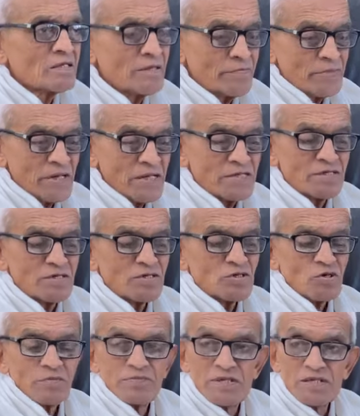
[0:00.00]
The
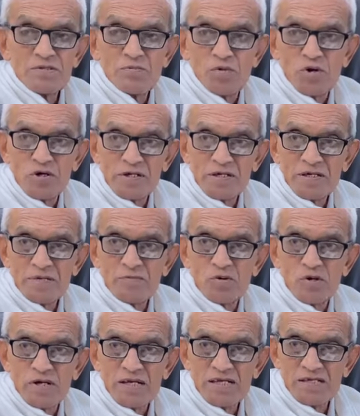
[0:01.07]
presence of this mortal
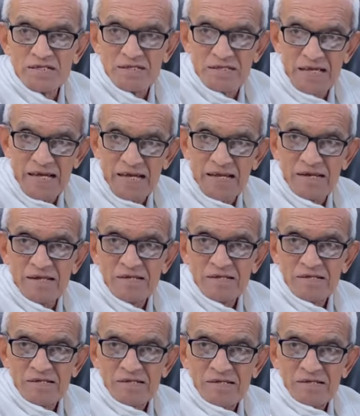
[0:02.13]
body is there
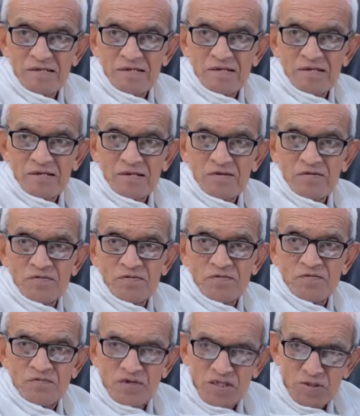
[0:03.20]

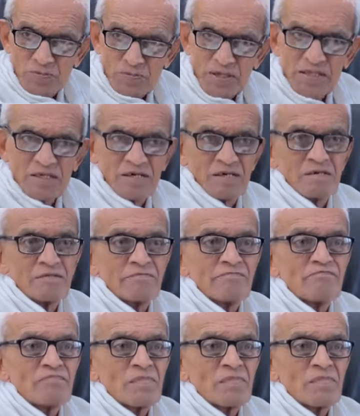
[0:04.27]
with mother,